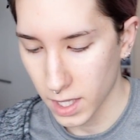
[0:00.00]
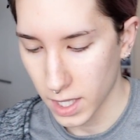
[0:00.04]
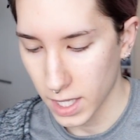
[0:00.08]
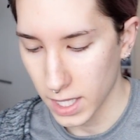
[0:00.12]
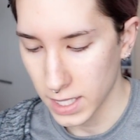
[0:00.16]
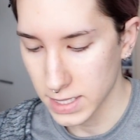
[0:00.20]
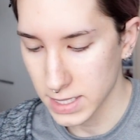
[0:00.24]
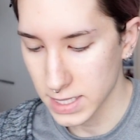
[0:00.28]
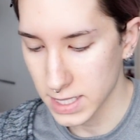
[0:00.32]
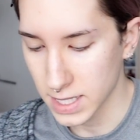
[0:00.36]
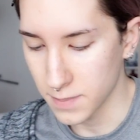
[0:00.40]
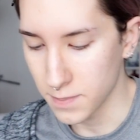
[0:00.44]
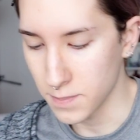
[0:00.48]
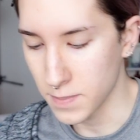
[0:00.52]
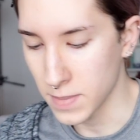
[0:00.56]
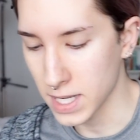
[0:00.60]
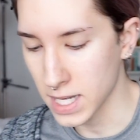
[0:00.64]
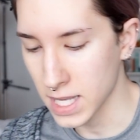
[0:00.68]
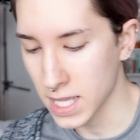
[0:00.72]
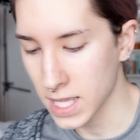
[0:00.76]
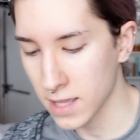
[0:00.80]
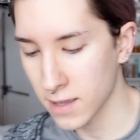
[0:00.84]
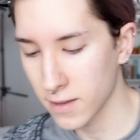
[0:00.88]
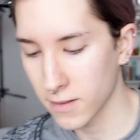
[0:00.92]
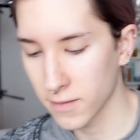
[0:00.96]
It's the
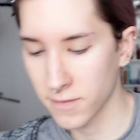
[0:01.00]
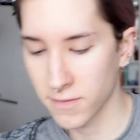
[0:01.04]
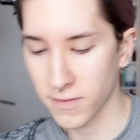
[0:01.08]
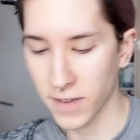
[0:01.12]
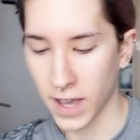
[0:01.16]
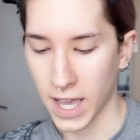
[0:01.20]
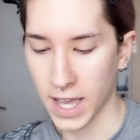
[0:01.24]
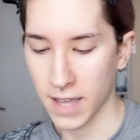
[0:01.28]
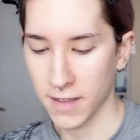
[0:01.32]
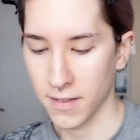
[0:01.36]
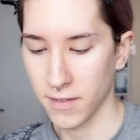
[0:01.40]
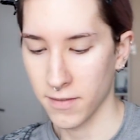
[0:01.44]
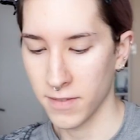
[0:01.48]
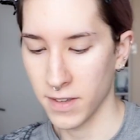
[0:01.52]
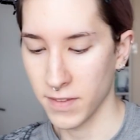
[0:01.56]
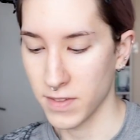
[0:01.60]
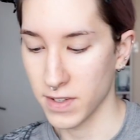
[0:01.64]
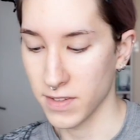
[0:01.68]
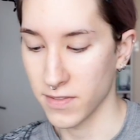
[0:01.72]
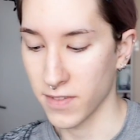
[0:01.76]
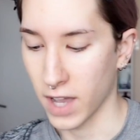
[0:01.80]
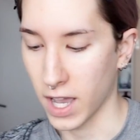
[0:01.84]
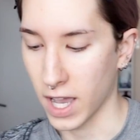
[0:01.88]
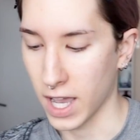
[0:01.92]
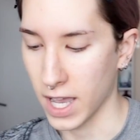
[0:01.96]
Mini
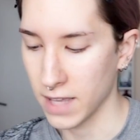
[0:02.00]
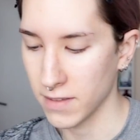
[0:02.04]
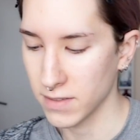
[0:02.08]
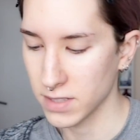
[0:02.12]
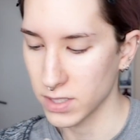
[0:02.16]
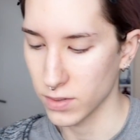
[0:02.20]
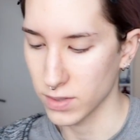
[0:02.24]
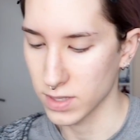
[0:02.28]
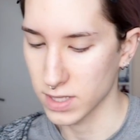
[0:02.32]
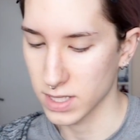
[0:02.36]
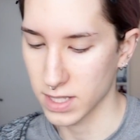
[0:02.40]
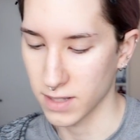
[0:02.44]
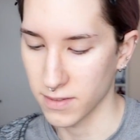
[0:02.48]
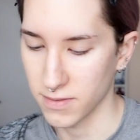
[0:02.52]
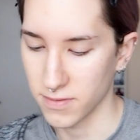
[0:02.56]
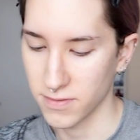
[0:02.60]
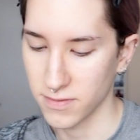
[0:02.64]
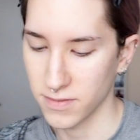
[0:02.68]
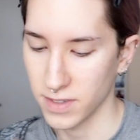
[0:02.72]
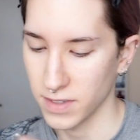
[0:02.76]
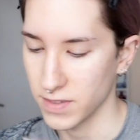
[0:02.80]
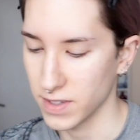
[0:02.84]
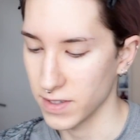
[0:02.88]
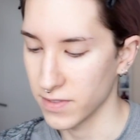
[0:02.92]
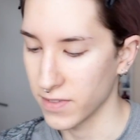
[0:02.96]
55, so it's the
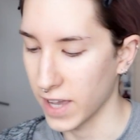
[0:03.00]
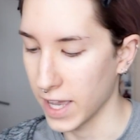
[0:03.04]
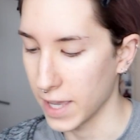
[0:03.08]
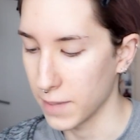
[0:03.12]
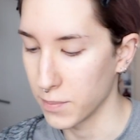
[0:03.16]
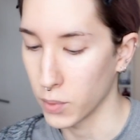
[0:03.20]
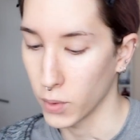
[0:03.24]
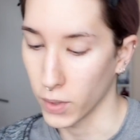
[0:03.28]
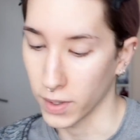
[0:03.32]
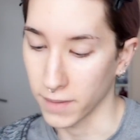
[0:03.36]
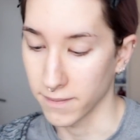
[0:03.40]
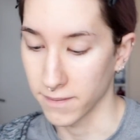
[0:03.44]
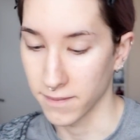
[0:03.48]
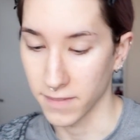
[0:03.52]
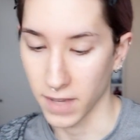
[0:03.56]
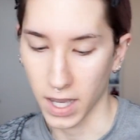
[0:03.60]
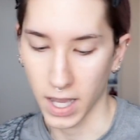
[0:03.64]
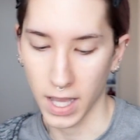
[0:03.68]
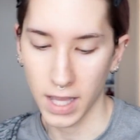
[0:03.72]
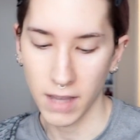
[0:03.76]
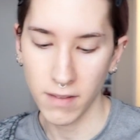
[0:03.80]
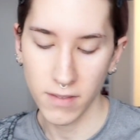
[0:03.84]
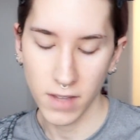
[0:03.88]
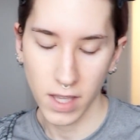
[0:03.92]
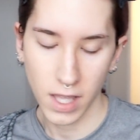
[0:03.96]

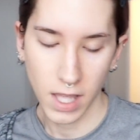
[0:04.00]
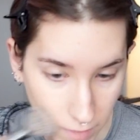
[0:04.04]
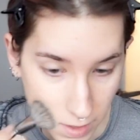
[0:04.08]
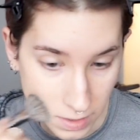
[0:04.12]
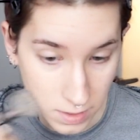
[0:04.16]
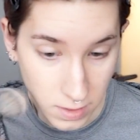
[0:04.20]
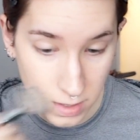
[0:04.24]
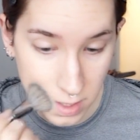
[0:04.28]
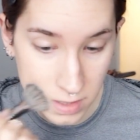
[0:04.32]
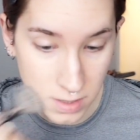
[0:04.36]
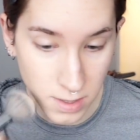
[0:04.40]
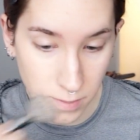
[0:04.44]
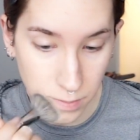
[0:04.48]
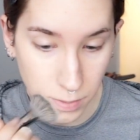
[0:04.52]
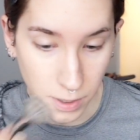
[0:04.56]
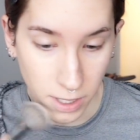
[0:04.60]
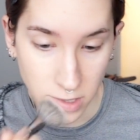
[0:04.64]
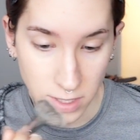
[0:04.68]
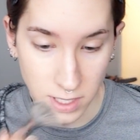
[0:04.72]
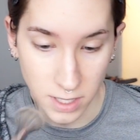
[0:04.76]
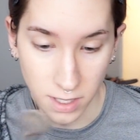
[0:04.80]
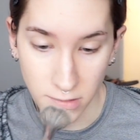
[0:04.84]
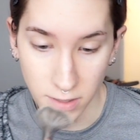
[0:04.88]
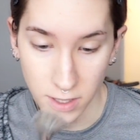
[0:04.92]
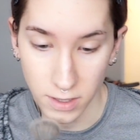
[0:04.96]
55.5. This is the
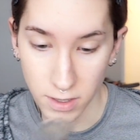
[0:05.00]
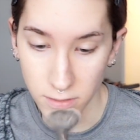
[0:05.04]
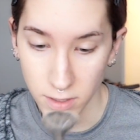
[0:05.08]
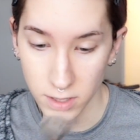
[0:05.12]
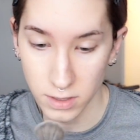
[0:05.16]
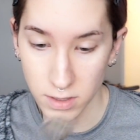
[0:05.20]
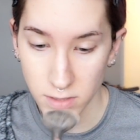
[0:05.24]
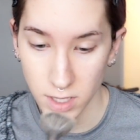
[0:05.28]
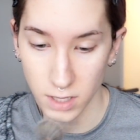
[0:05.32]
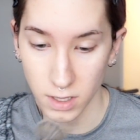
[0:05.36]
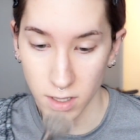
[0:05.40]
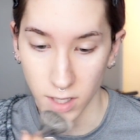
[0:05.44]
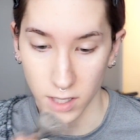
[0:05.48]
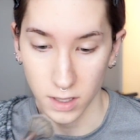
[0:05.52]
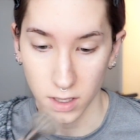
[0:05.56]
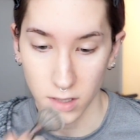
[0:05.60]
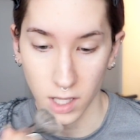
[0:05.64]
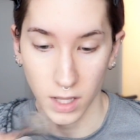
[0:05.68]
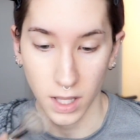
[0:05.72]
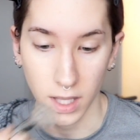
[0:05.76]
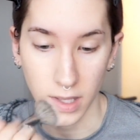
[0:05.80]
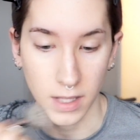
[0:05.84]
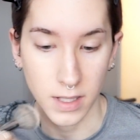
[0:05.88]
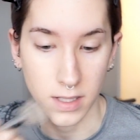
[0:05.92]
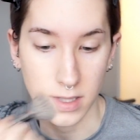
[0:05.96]
brush I use on
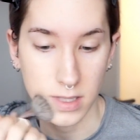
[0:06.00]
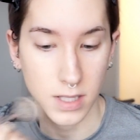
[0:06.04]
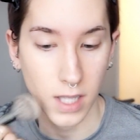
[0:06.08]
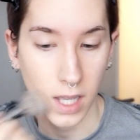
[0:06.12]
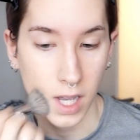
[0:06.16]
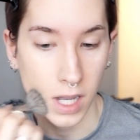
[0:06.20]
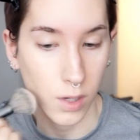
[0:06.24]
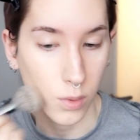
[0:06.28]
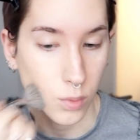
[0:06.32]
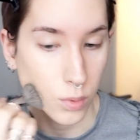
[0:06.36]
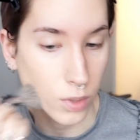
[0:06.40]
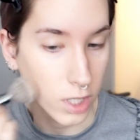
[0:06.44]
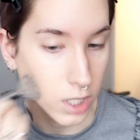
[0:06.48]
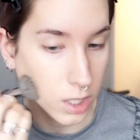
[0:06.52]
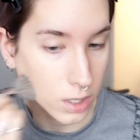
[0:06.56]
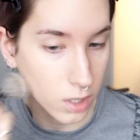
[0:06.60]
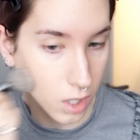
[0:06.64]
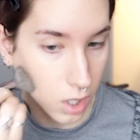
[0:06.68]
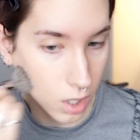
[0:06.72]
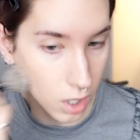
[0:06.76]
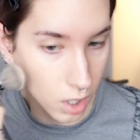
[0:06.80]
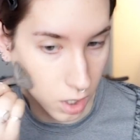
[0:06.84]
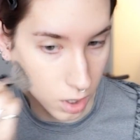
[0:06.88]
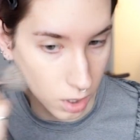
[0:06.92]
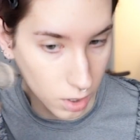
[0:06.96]
clients at
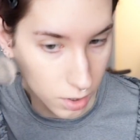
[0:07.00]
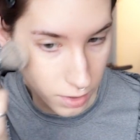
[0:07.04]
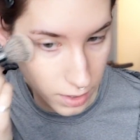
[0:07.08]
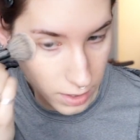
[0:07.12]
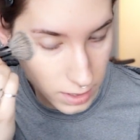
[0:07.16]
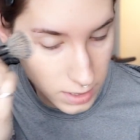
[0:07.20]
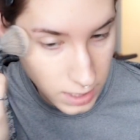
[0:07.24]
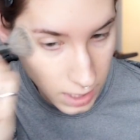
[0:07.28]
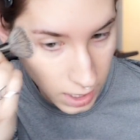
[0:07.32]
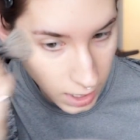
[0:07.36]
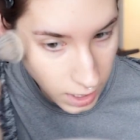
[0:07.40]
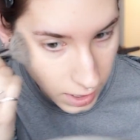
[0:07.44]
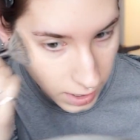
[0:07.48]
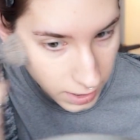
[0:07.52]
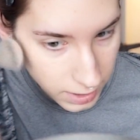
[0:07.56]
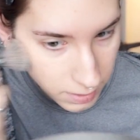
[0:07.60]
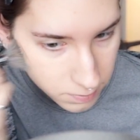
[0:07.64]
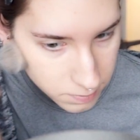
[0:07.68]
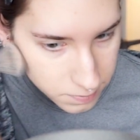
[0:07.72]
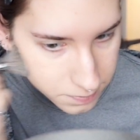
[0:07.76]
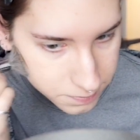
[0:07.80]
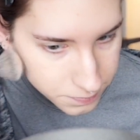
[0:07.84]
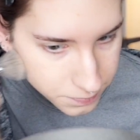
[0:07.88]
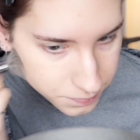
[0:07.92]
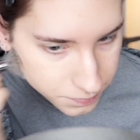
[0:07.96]
work all the time.